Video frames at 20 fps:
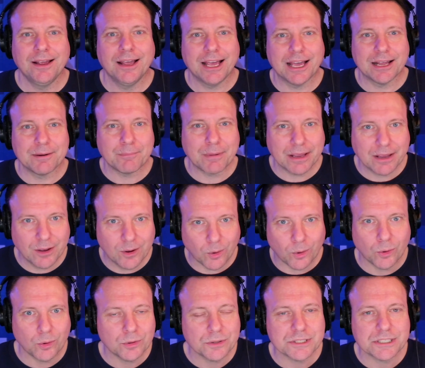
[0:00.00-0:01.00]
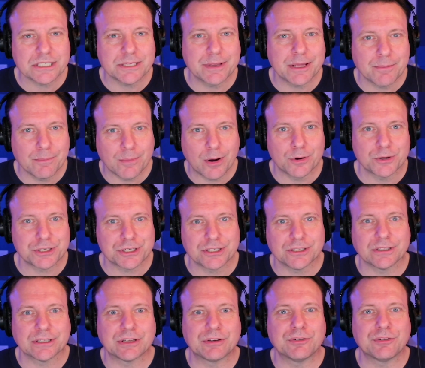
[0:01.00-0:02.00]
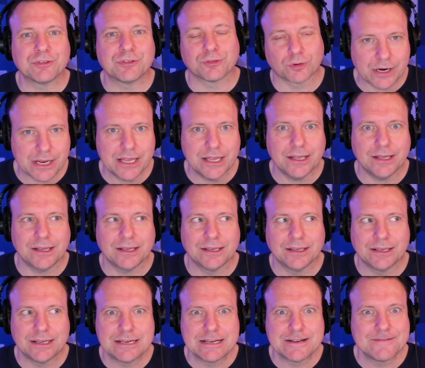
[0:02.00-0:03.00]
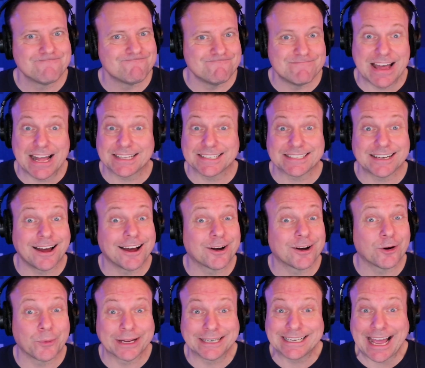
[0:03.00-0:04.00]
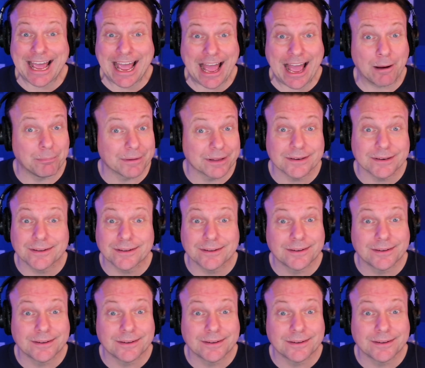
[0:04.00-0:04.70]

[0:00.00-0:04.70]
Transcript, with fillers: and my goal is to be emotionally free, that's not going to happen.